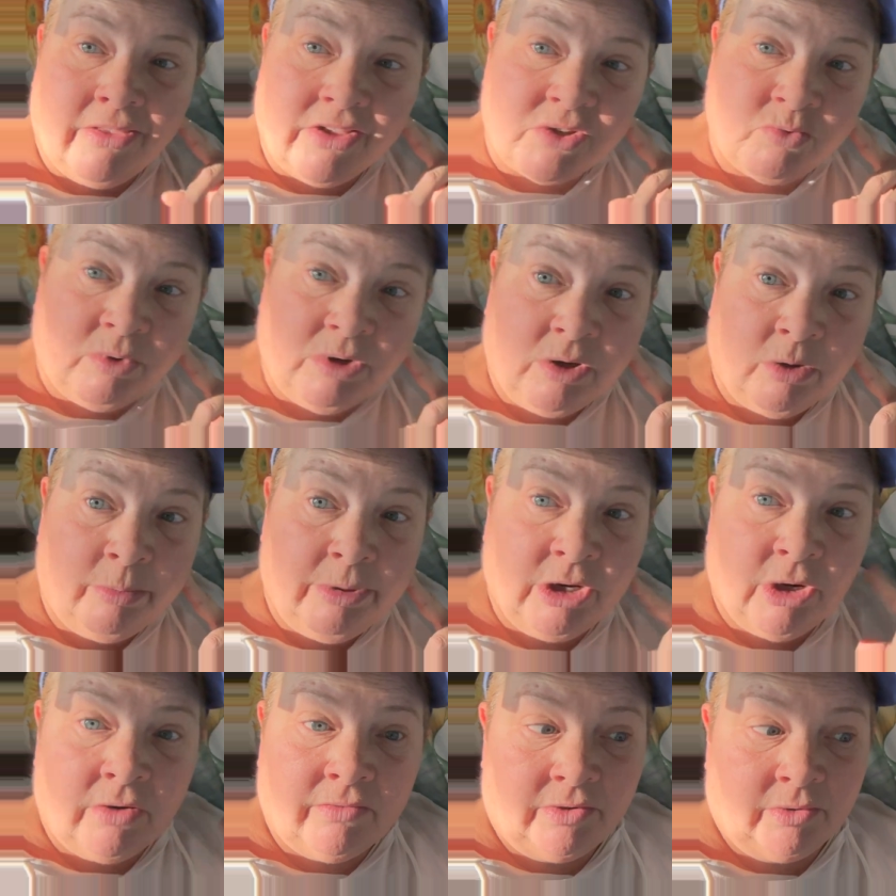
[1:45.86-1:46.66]
this week will
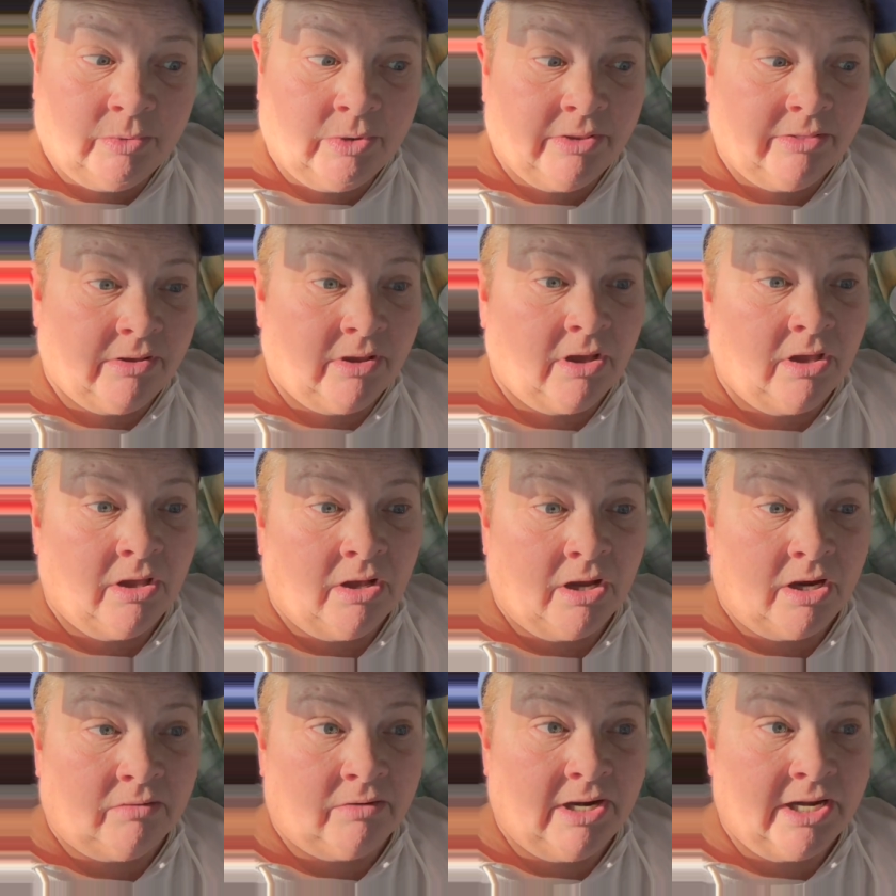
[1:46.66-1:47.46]
be over with
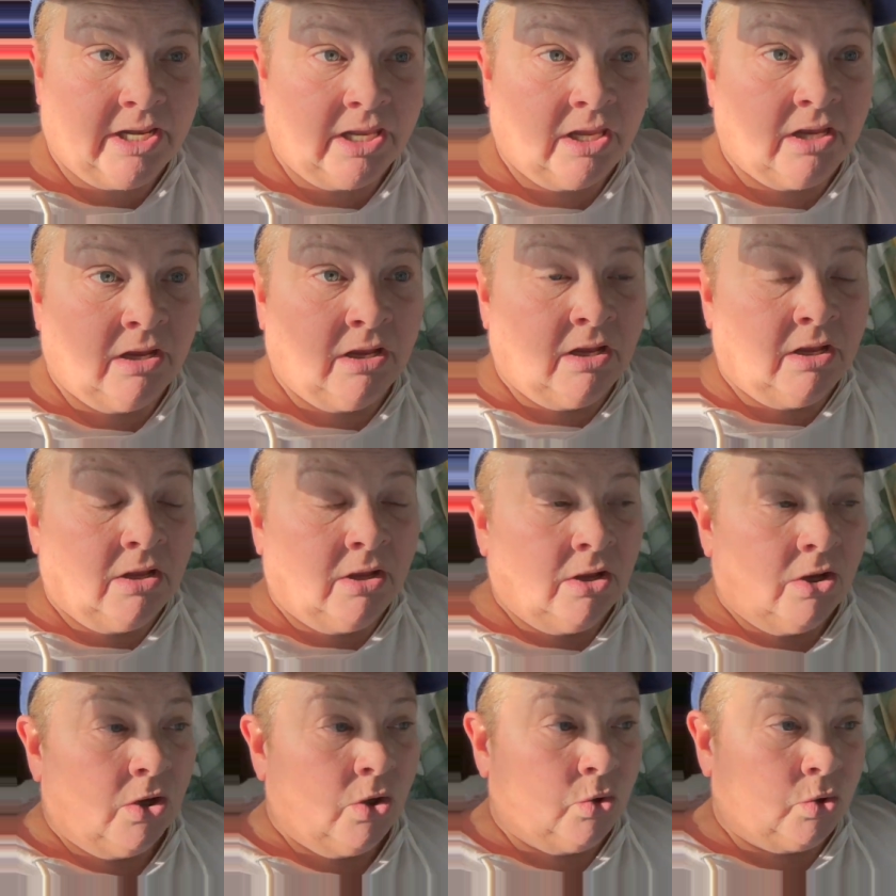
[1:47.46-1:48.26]
already.
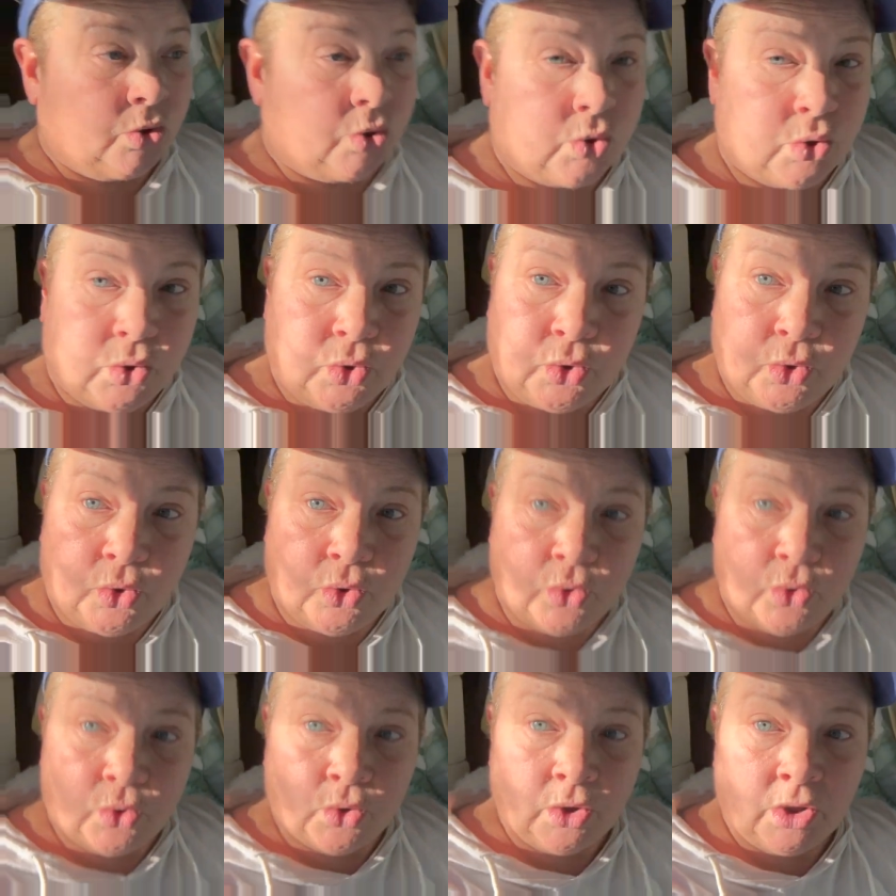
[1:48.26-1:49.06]
Whew,
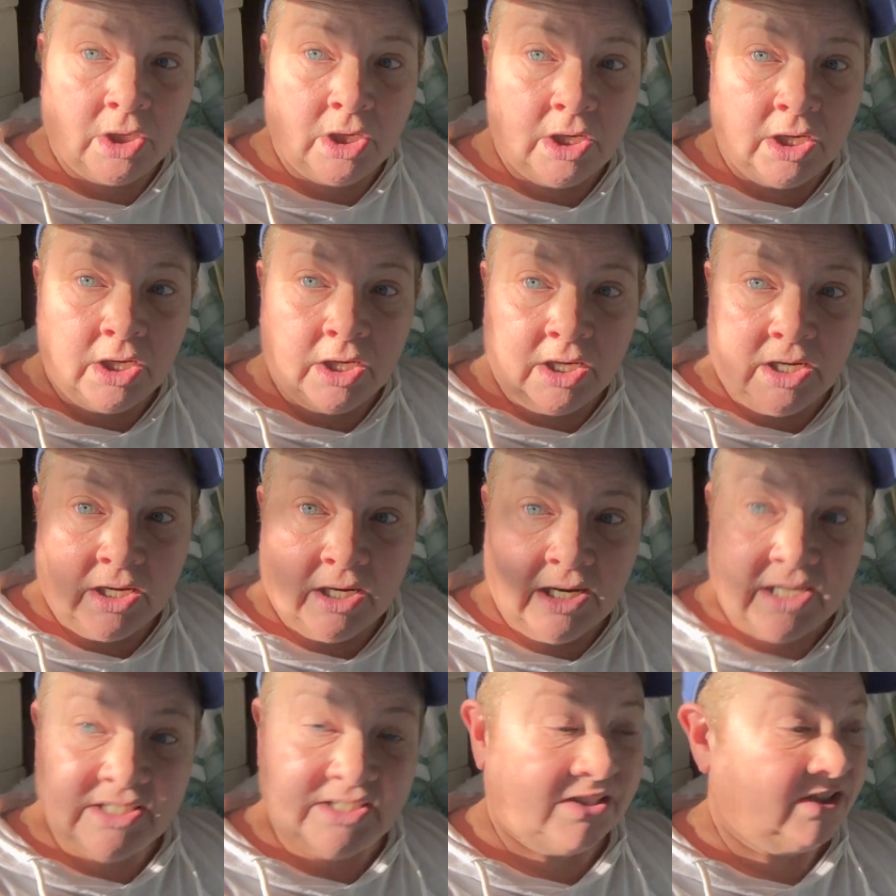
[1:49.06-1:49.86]

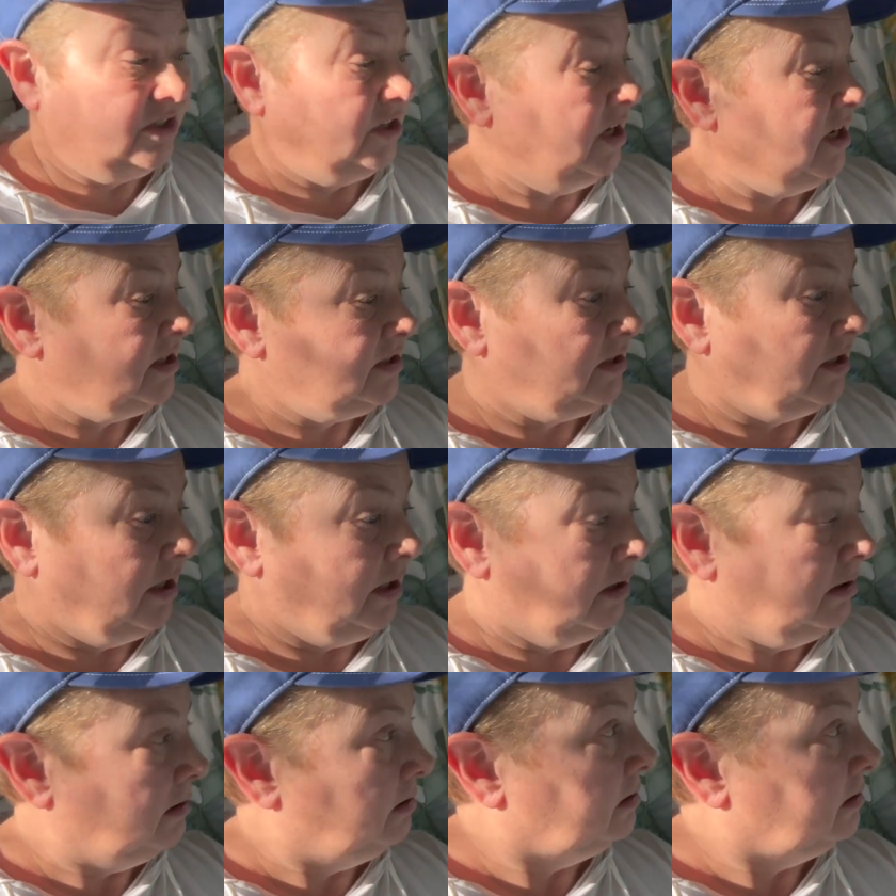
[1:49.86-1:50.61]
that's exhausting.